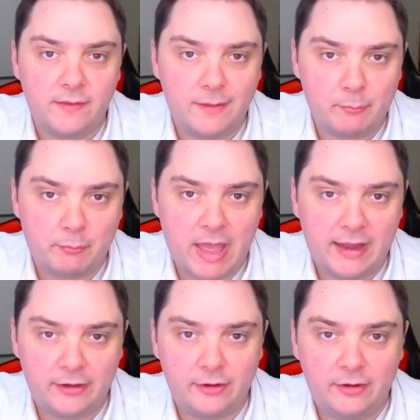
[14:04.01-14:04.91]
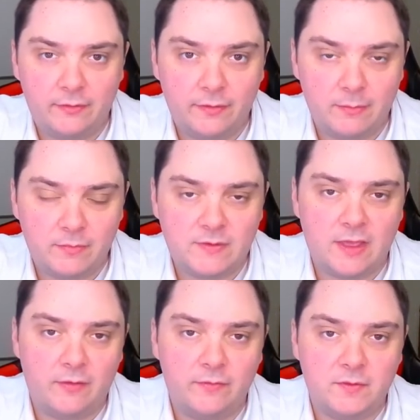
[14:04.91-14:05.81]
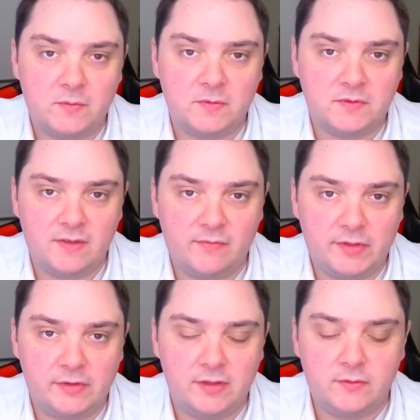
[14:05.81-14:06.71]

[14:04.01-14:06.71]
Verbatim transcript: the buyer themselves specifically.